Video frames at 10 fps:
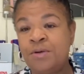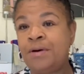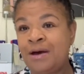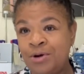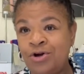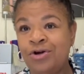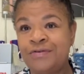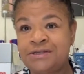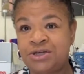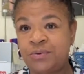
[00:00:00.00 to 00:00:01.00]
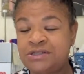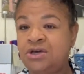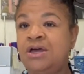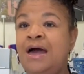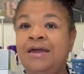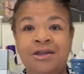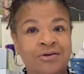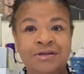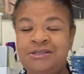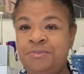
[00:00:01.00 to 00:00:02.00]
but I'm a curvy sewist, so I can
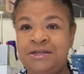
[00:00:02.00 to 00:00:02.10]
only speak